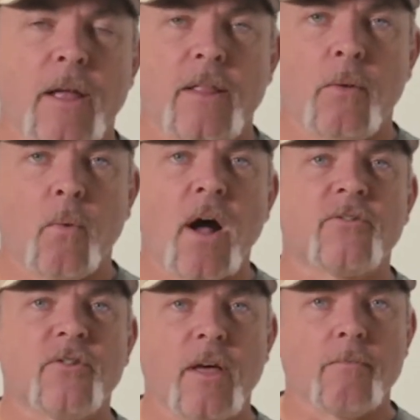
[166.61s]
and then
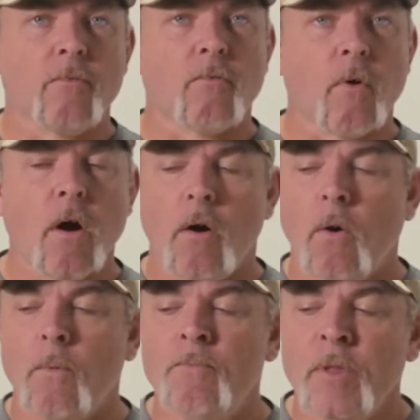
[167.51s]
watch them
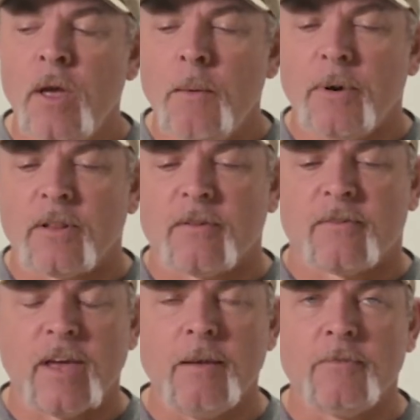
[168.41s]
grow. But at the
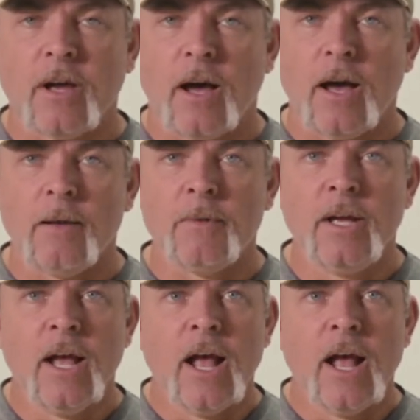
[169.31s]
same time,